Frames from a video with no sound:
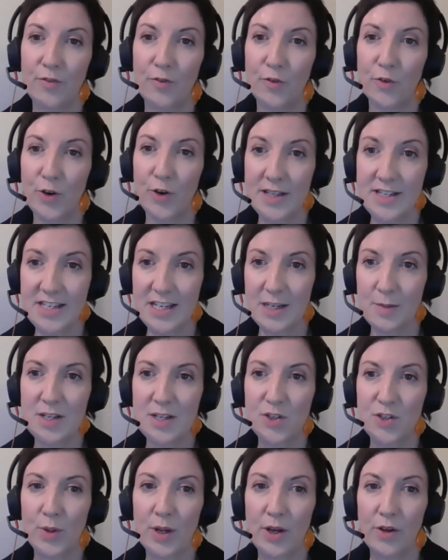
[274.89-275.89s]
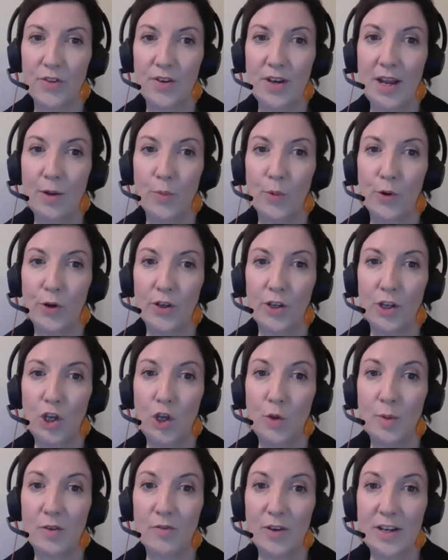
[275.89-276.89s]
and Forensic Mental Health Network
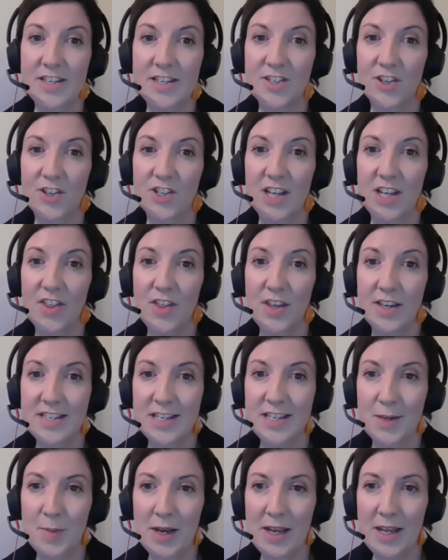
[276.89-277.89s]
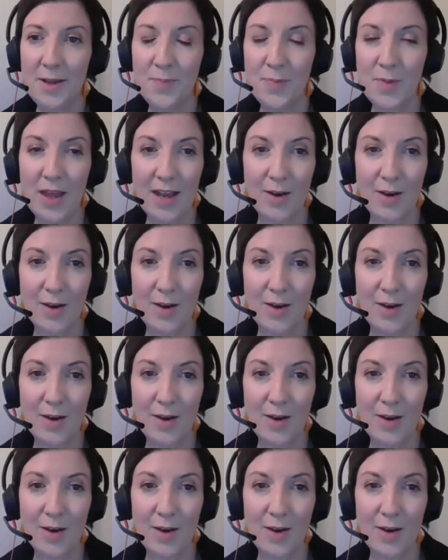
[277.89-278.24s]
Human Research Ethics Committee,